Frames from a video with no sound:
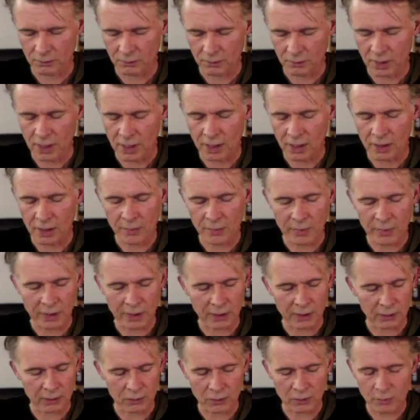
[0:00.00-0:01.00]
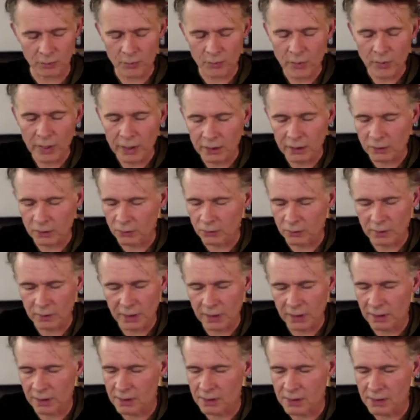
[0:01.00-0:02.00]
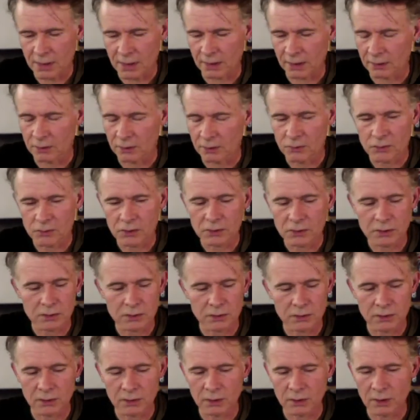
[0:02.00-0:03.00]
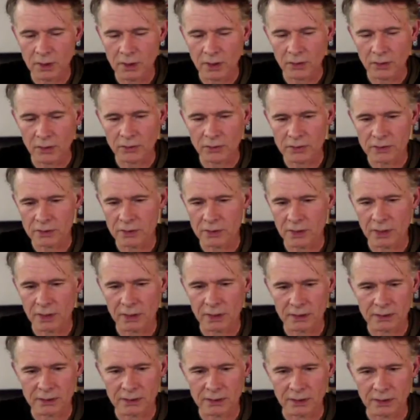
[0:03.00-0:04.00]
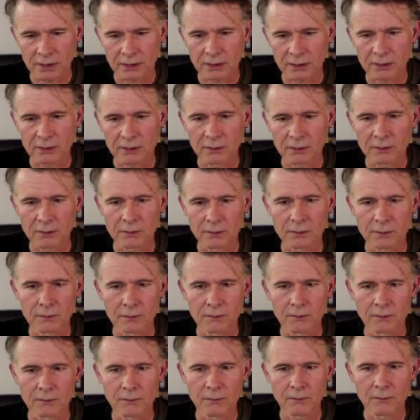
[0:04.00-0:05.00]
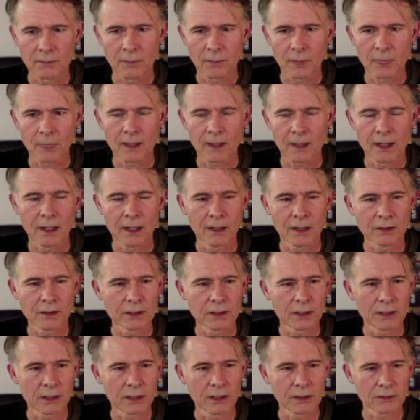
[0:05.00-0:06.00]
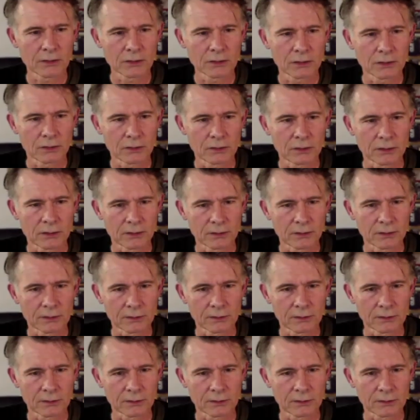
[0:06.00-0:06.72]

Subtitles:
arm and compare it to the other side. Just see how is the other side. How is the other shoulder?